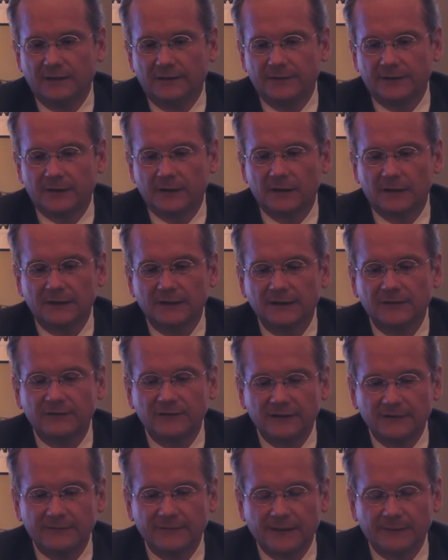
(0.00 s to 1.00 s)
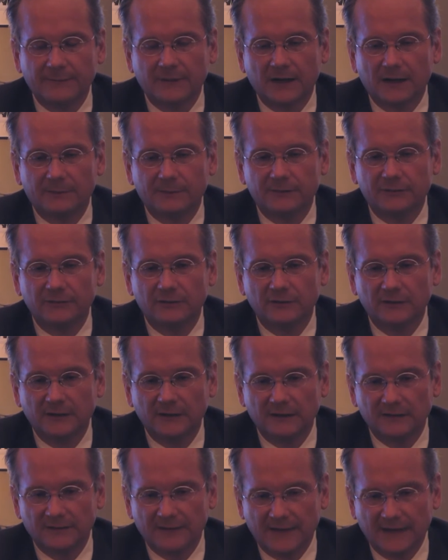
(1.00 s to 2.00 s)
that could at least give them the
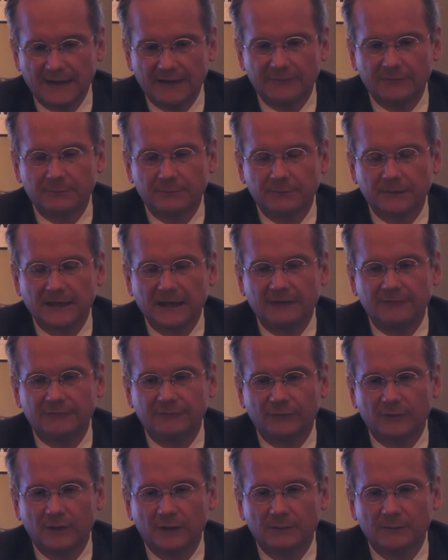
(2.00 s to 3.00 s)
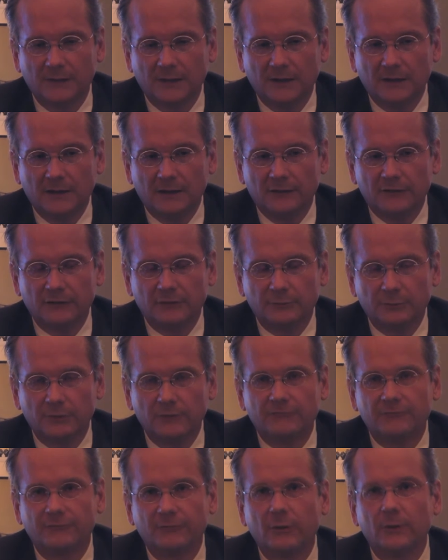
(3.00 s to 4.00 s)
opportunity to have a platform to put
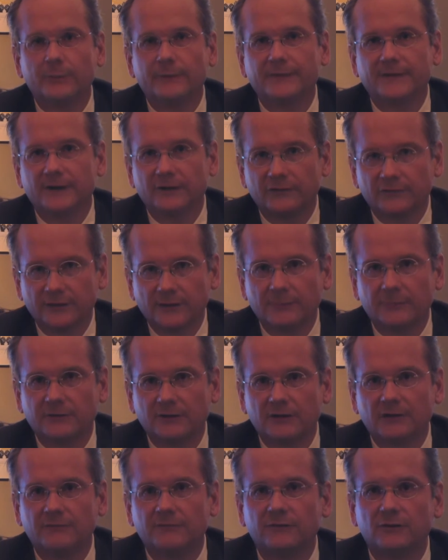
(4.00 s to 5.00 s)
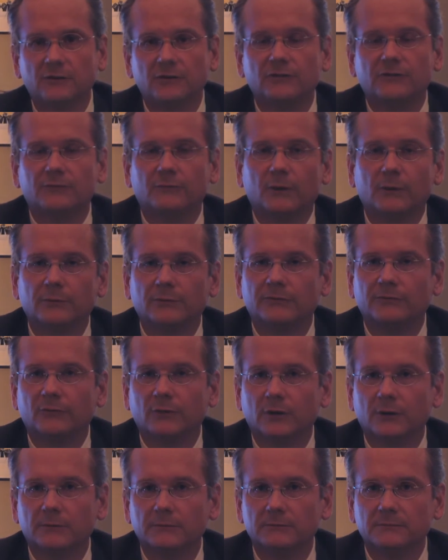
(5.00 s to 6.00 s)
forward their substantive views of what
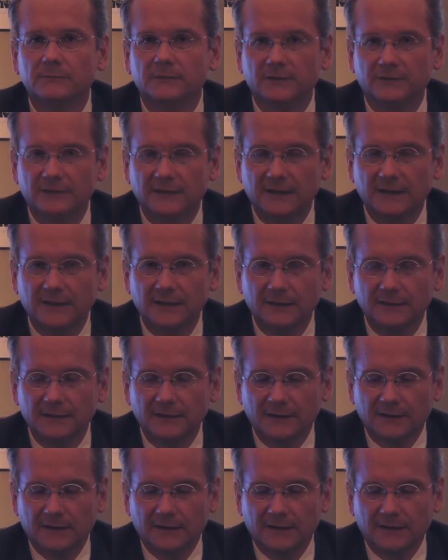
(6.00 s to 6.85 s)
reform is needed.